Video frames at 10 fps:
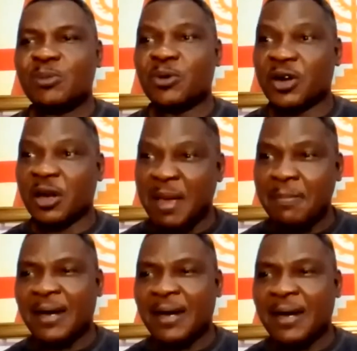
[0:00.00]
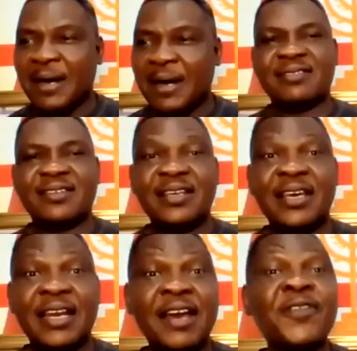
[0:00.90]
But remember,
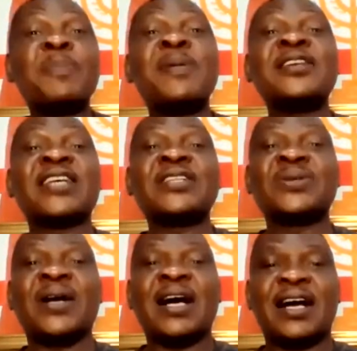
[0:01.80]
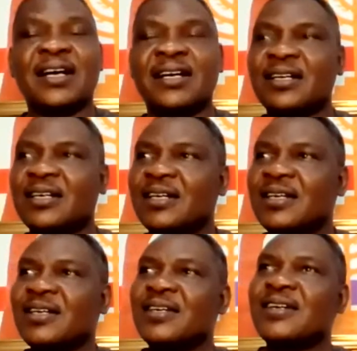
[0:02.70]
in every place that you are,
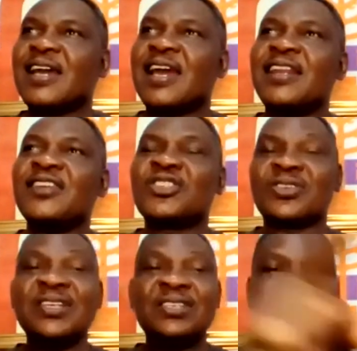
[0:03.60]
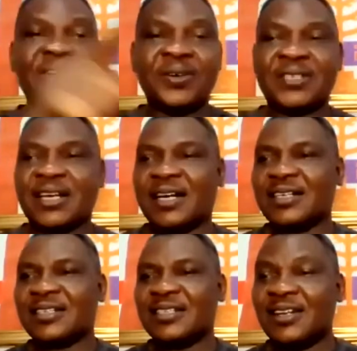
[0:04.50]
any strange altar,
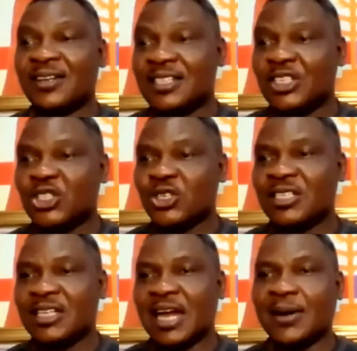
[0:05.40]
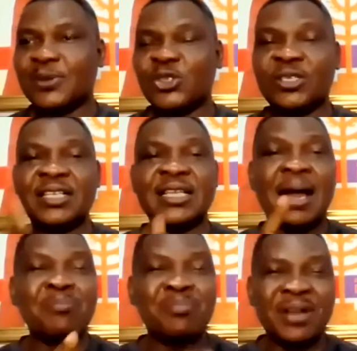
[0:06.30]
the Lord says, shut it down, shut it
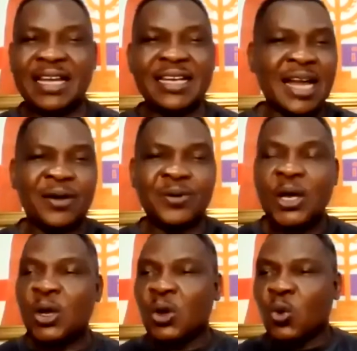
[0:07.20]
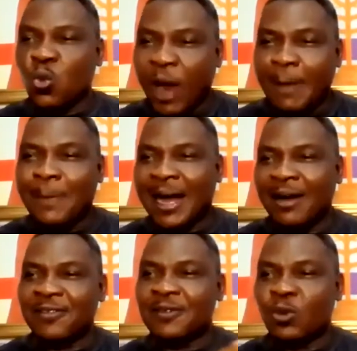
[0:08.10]
down, break it down, wipe
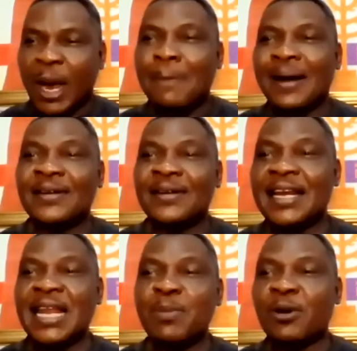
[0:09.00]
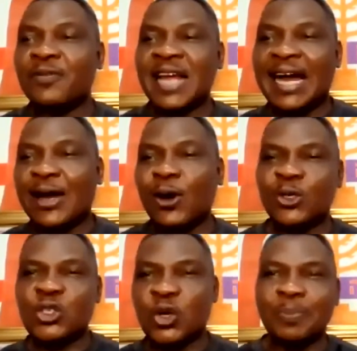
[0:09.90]
out, wipe out the name of their
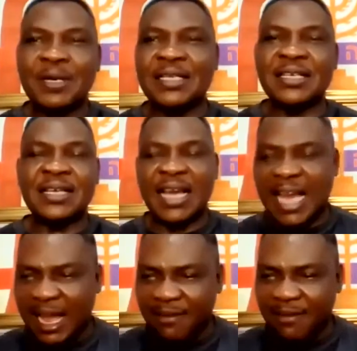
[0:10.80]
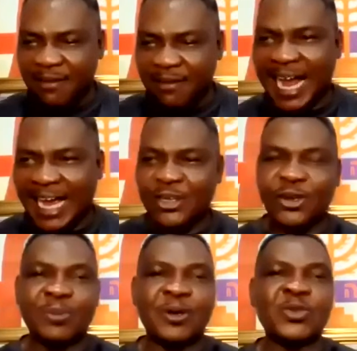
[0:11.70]
gods completely. Every
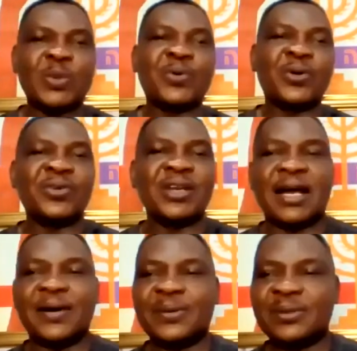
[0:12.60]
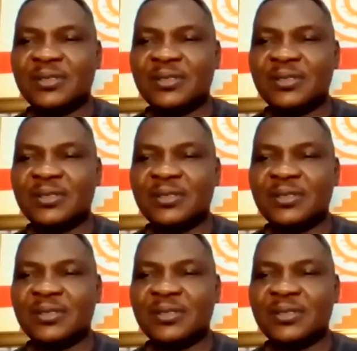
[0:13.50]
idol must be broken down.